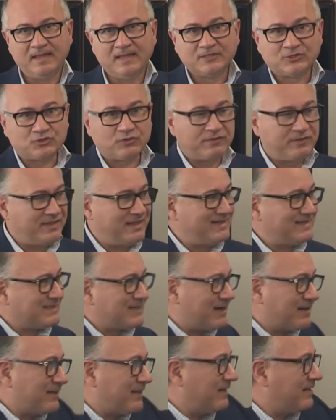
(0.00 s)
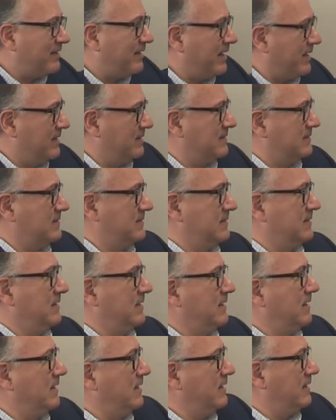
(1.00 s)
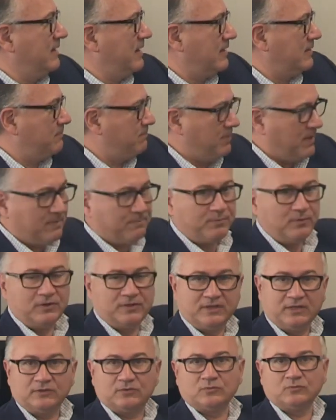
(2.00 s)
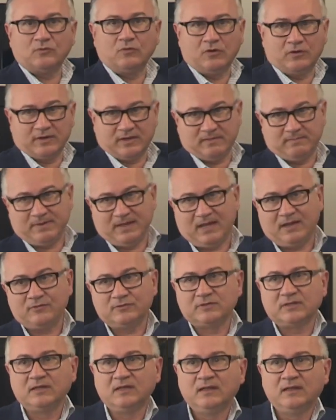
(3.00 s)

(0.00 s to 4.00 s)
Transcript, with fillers: So these are the things that people need to worry about.